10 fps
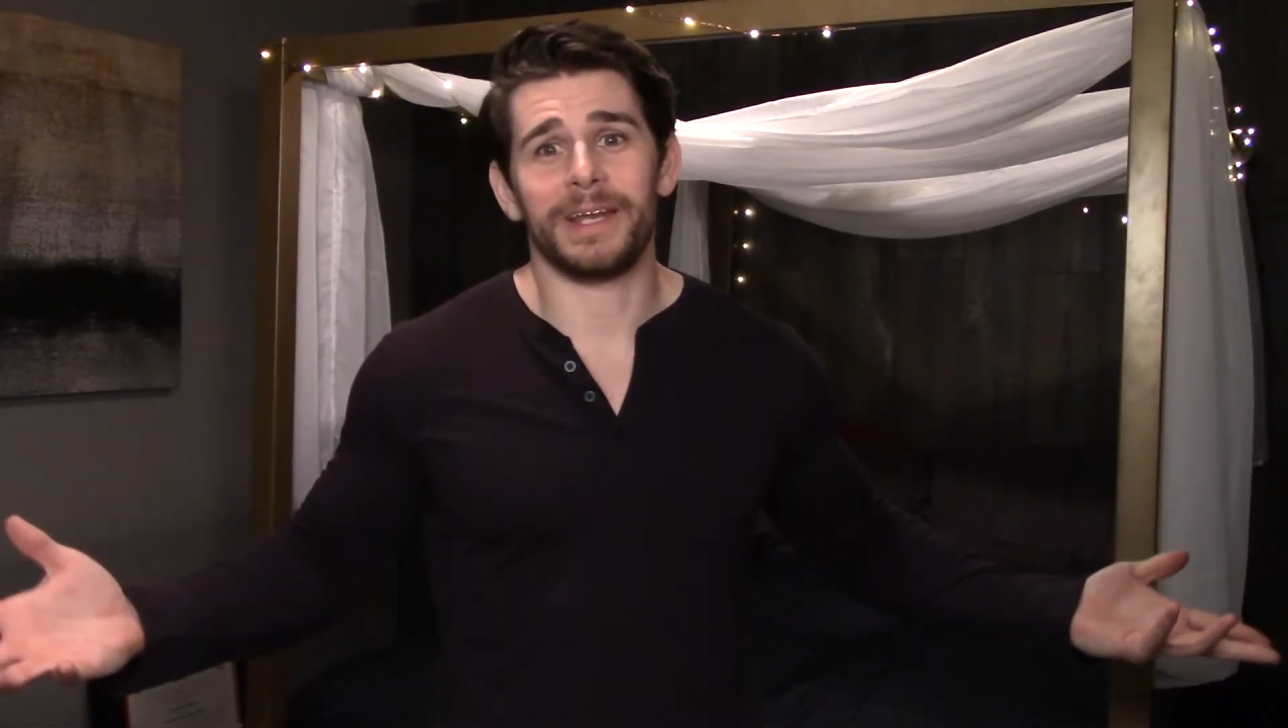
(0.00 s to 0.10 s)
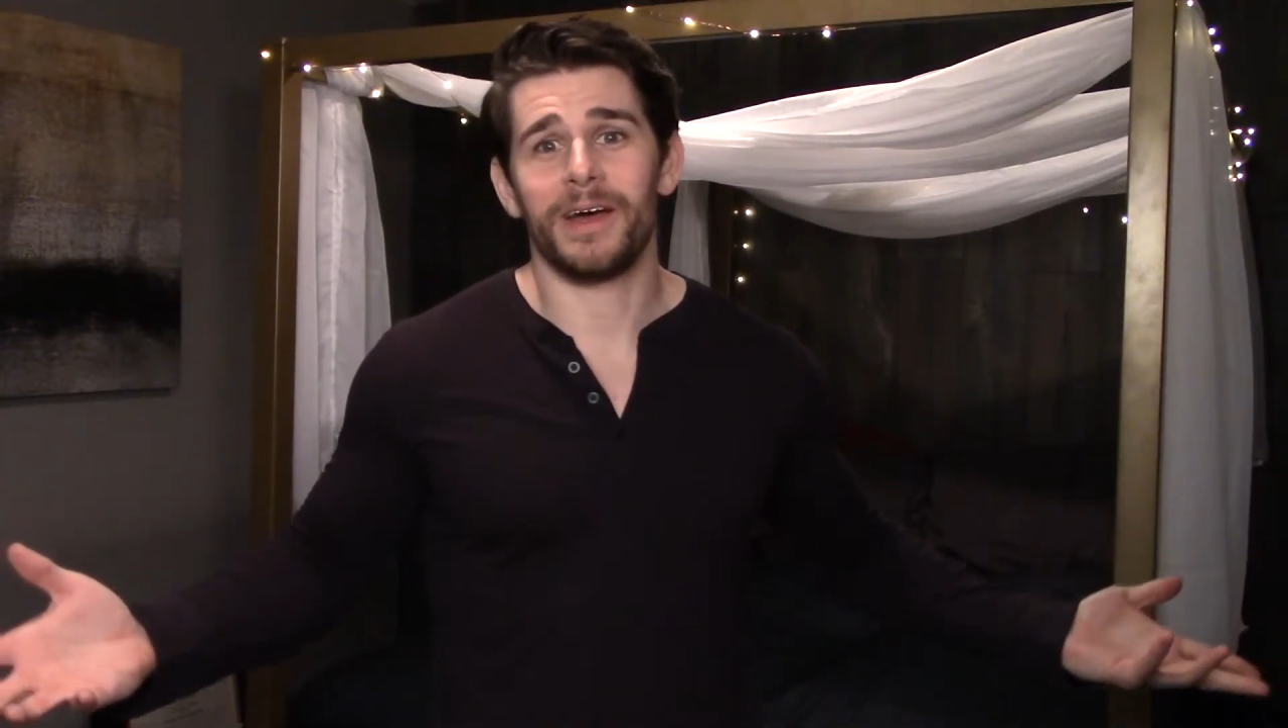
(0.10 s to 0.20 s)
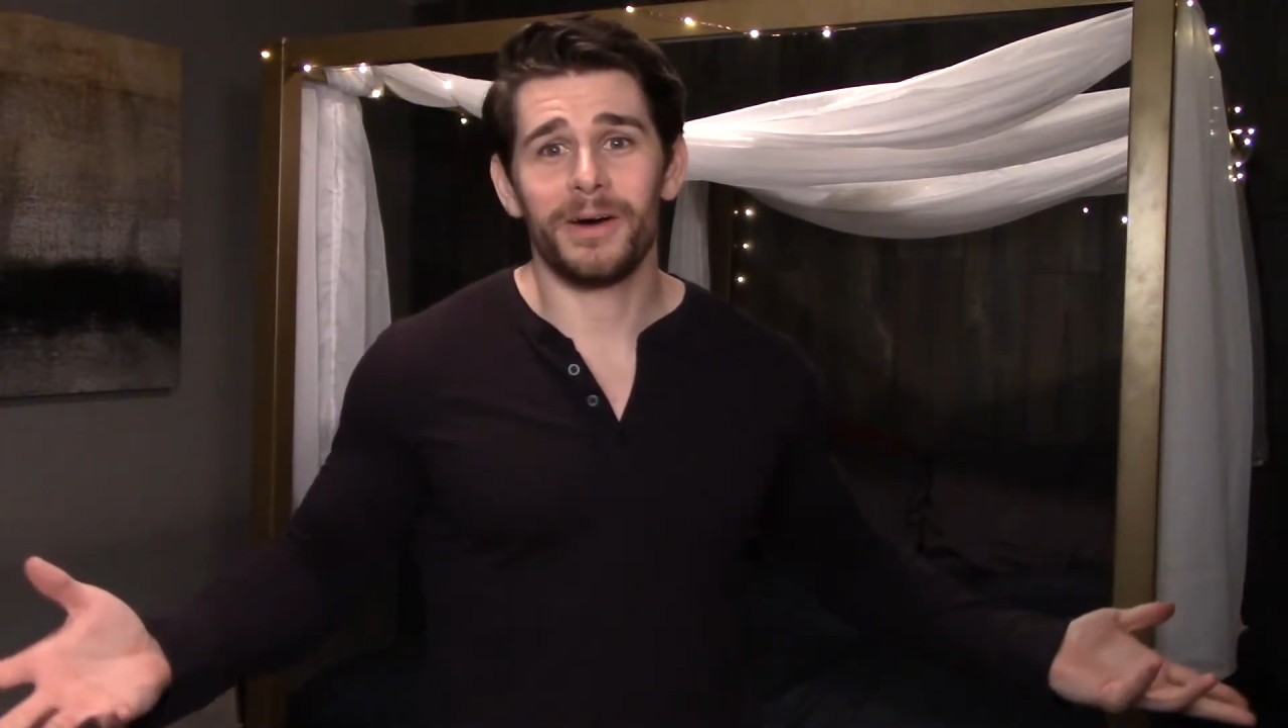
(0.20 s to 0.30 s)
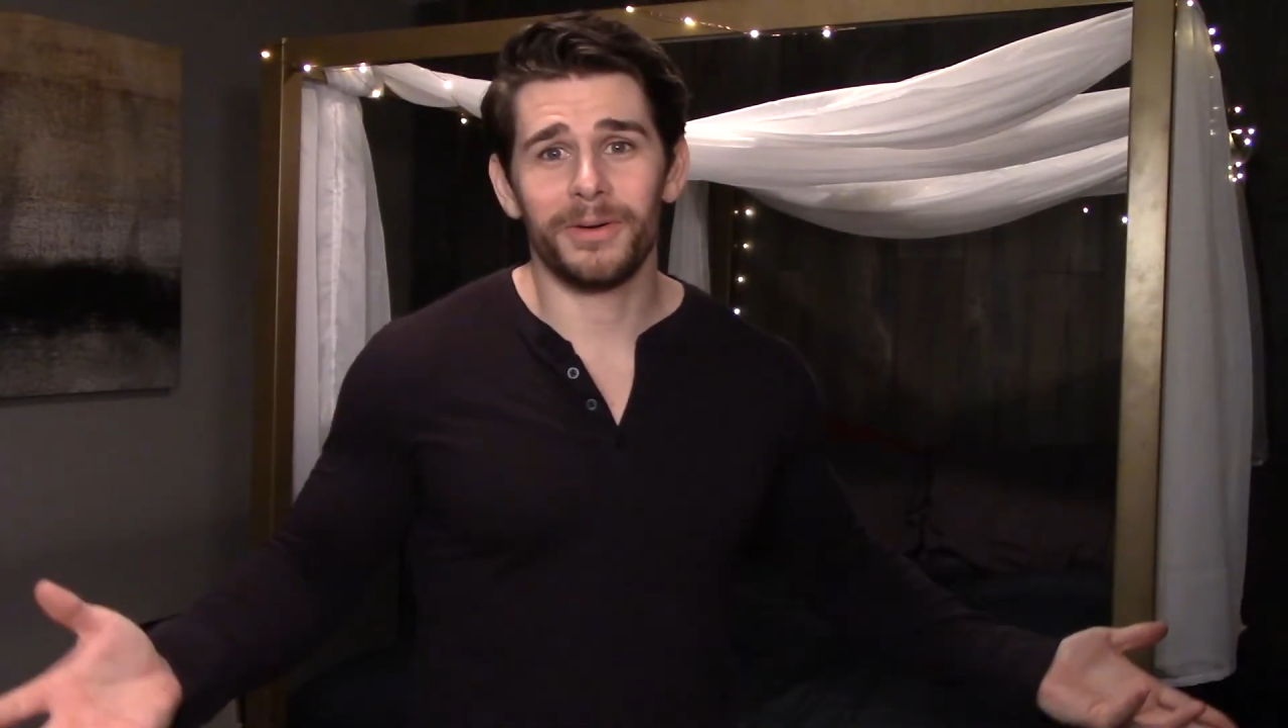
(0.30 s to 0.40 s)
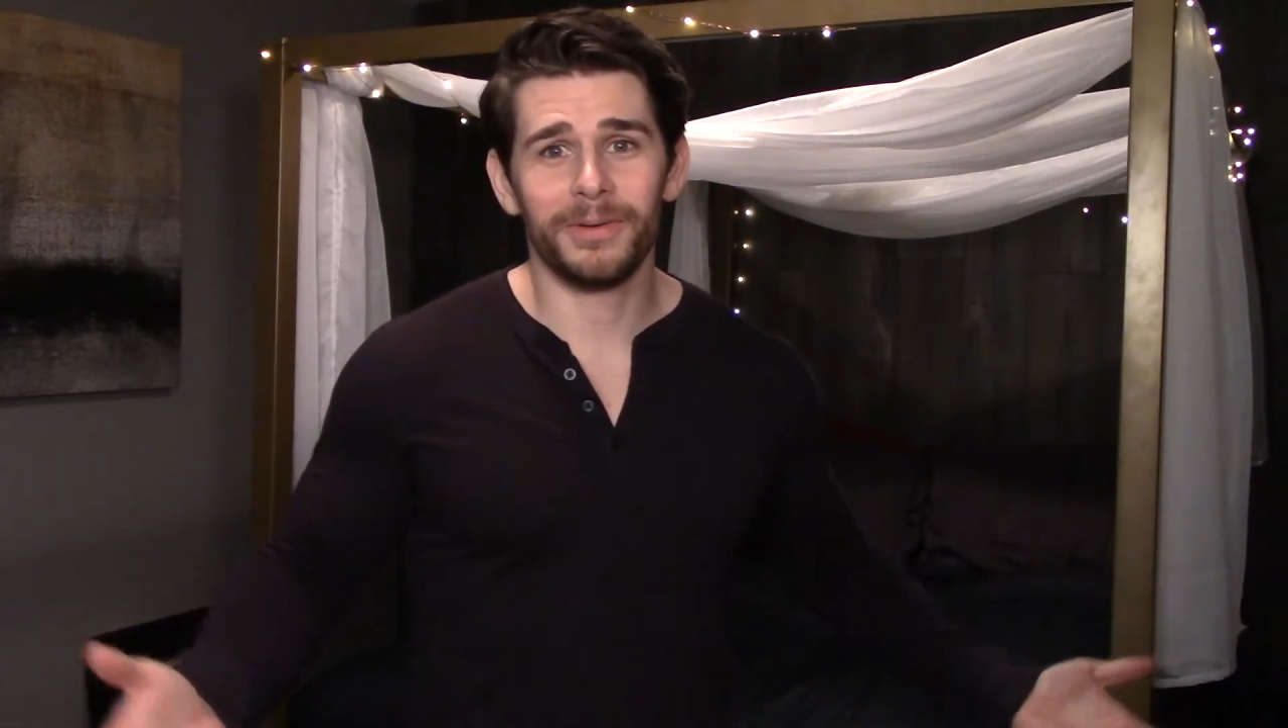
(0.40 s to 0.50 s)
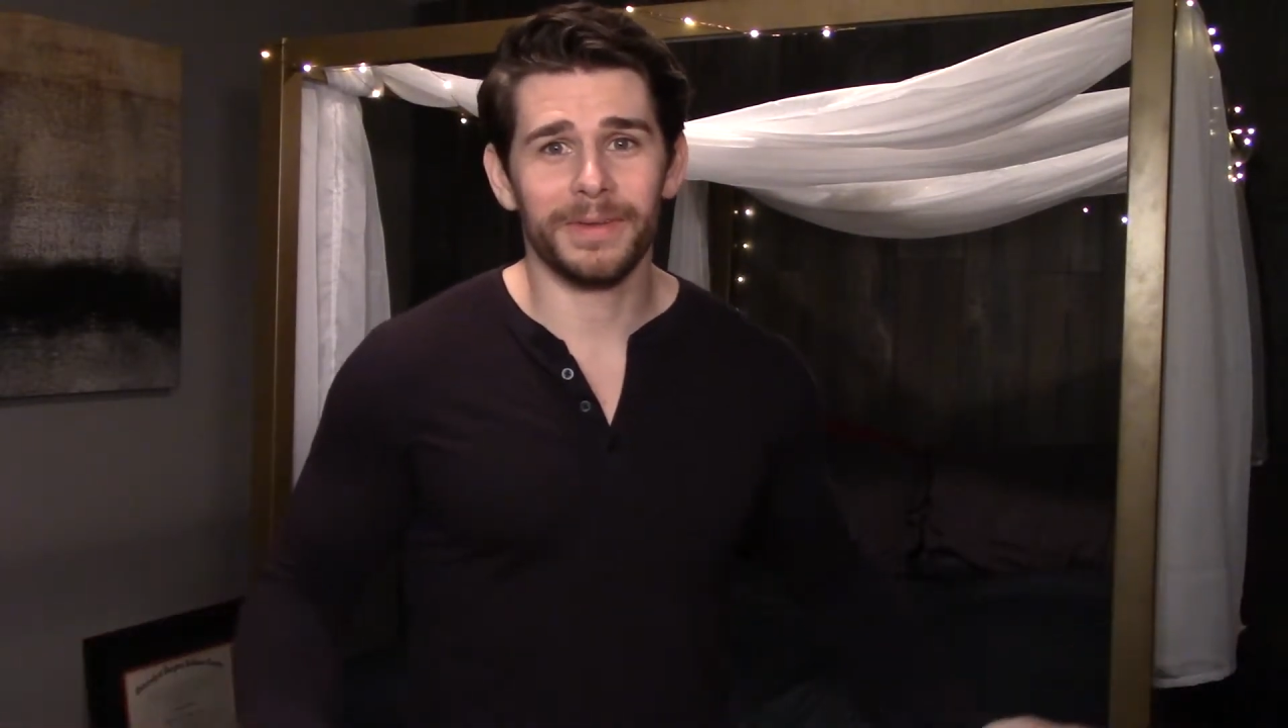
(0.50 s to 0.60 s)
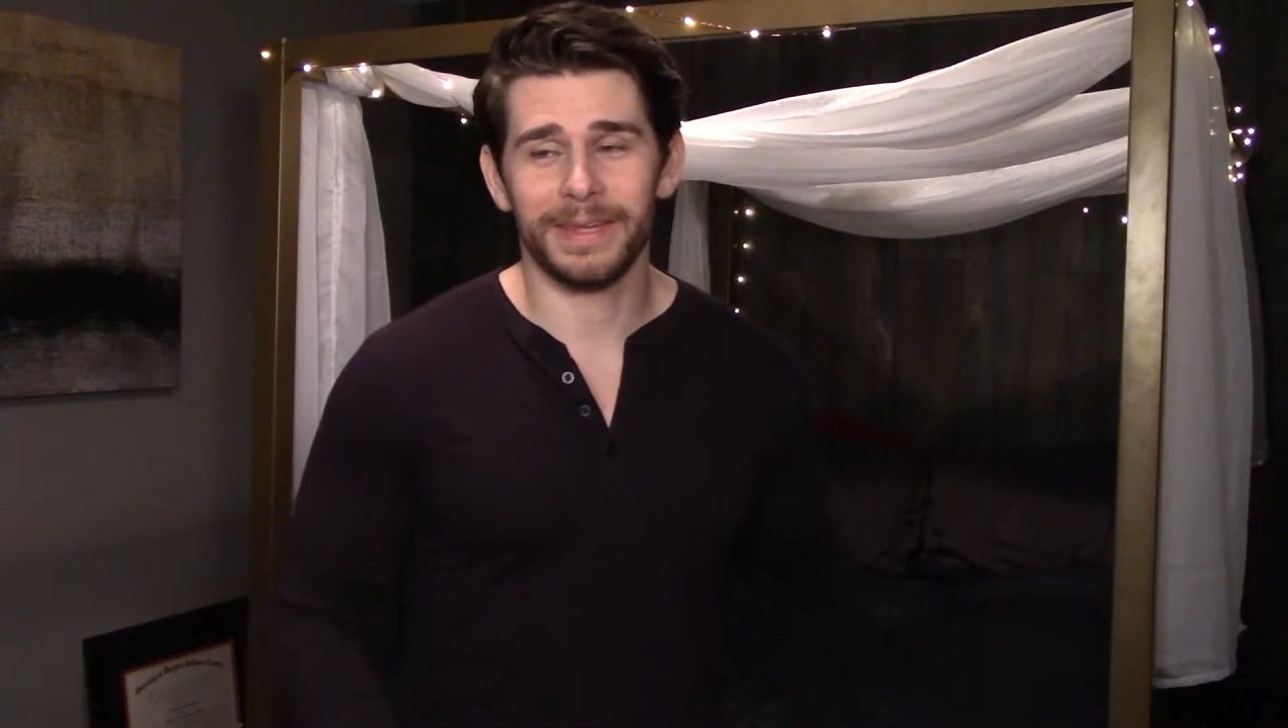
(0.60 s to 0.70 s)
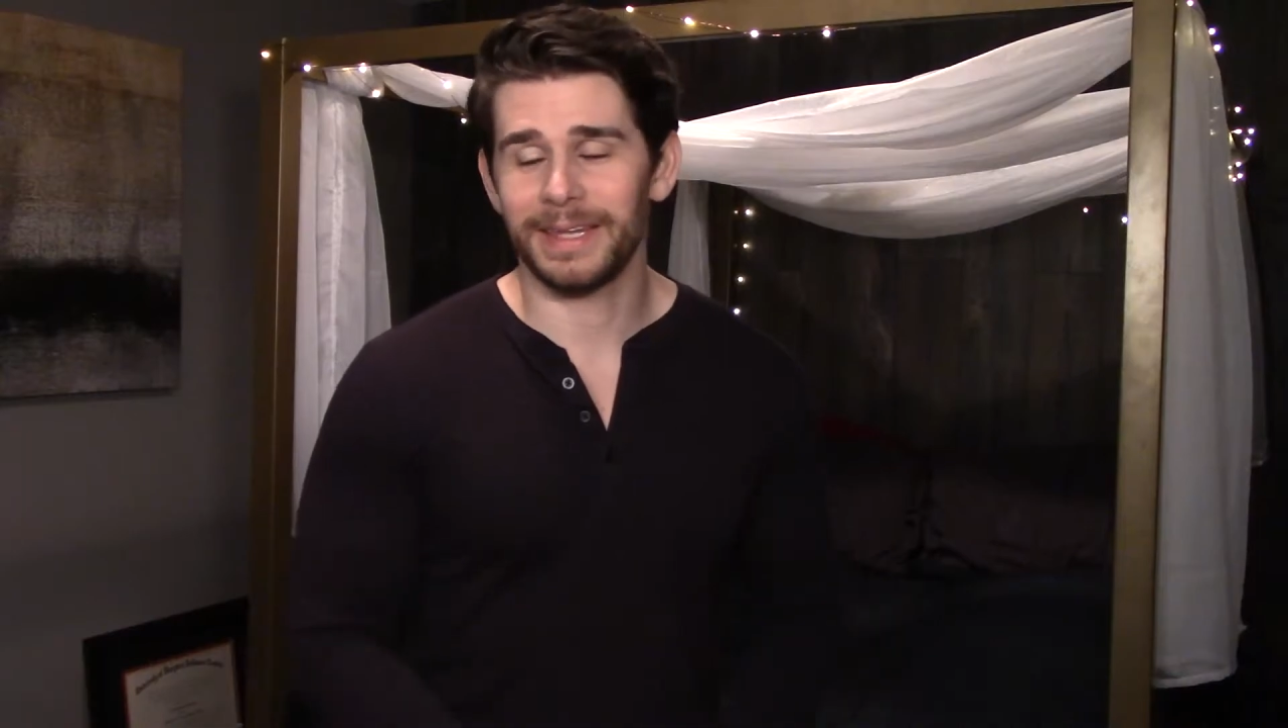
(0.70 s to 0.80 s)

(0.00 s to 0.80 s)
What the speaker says: know,